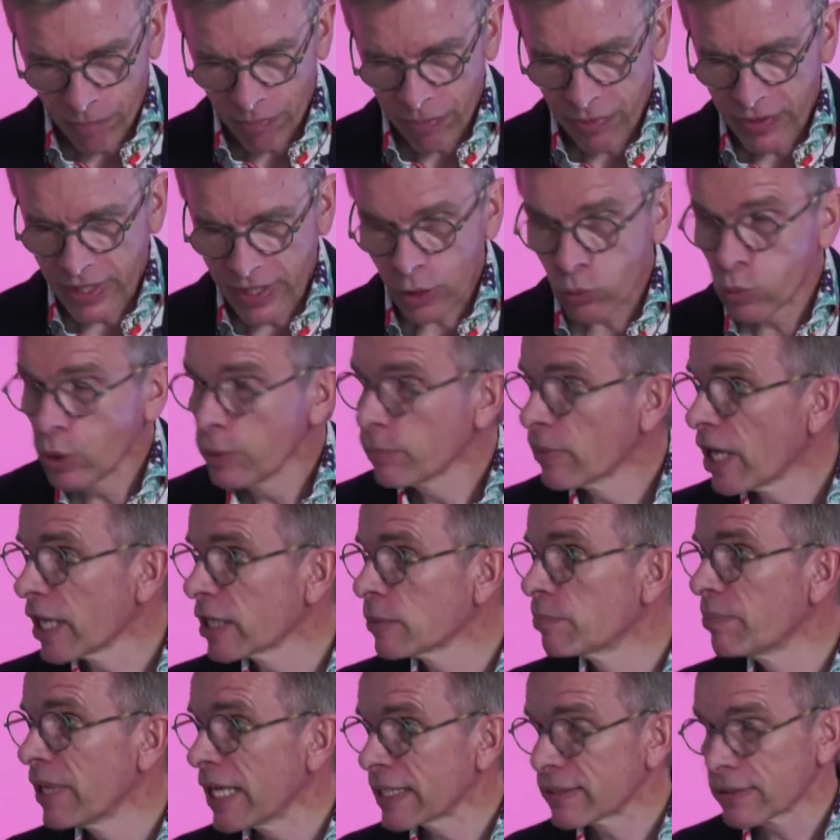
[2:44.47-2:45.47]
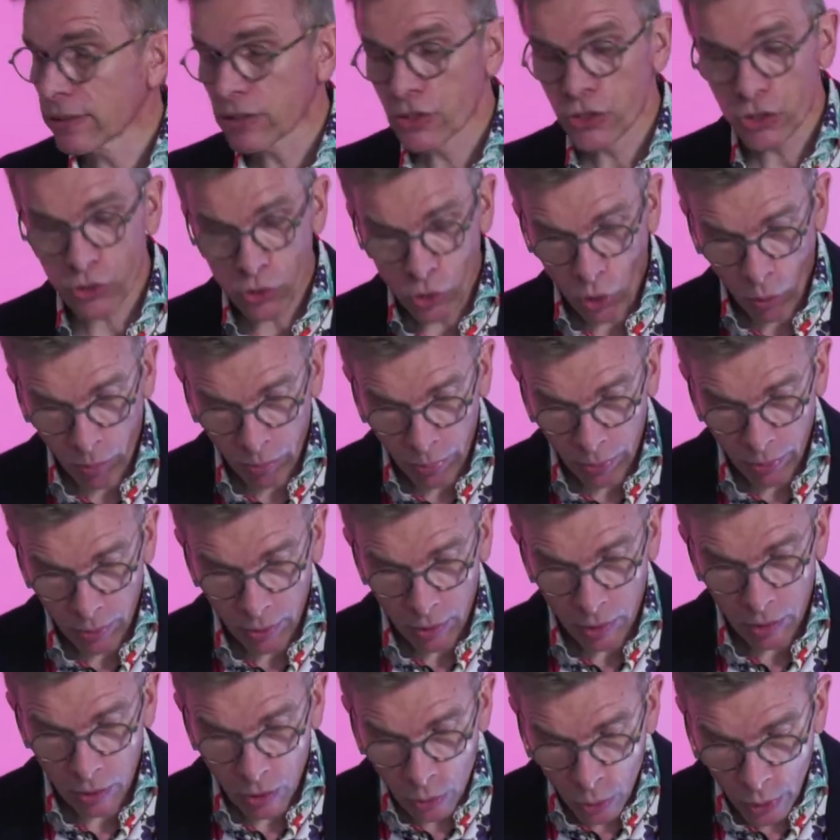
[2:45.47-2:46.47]
that we might better stop
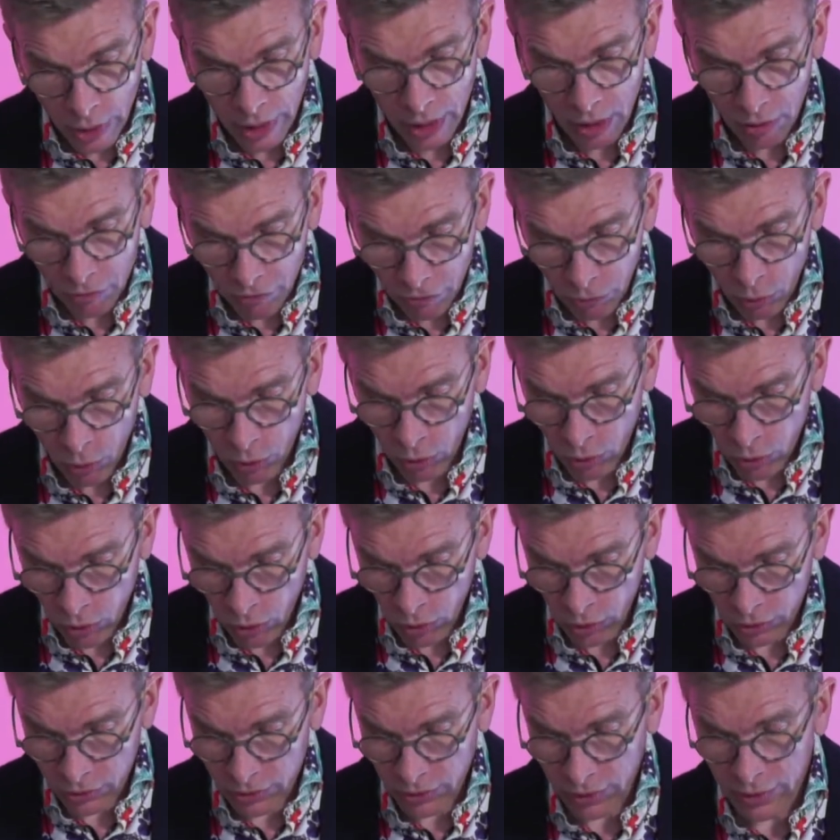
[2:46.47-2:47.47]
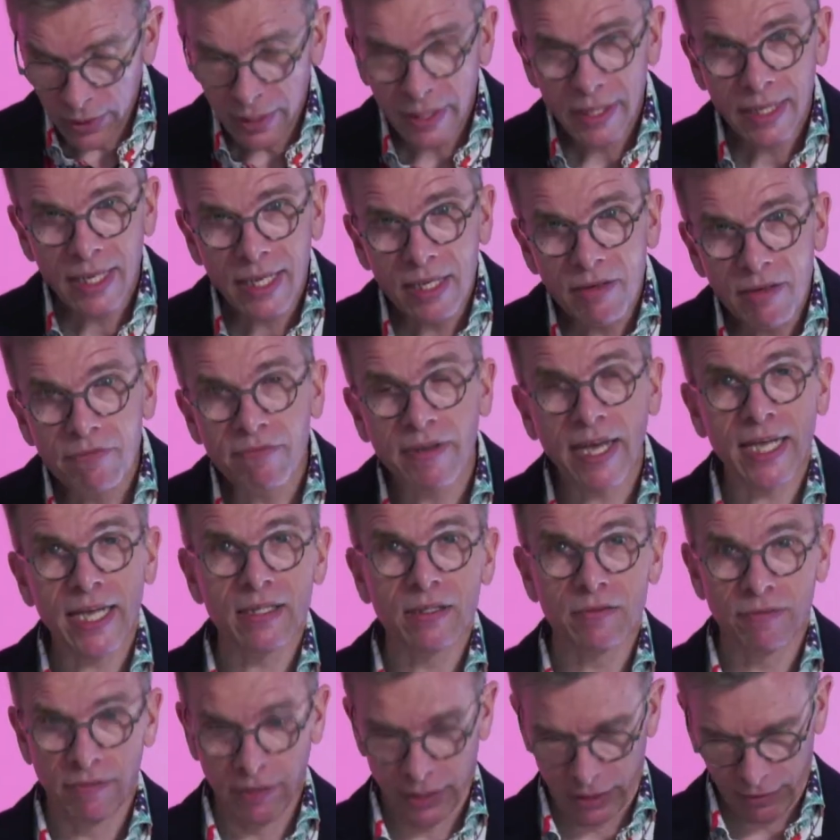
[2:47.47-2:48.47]
looking for God
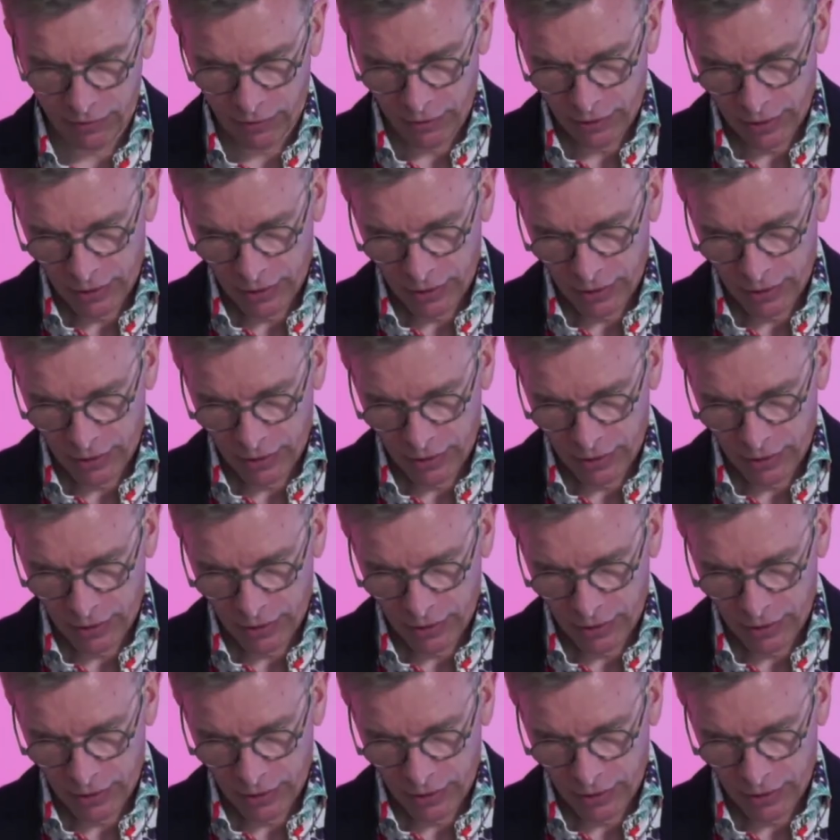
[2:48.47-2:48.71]
effectively.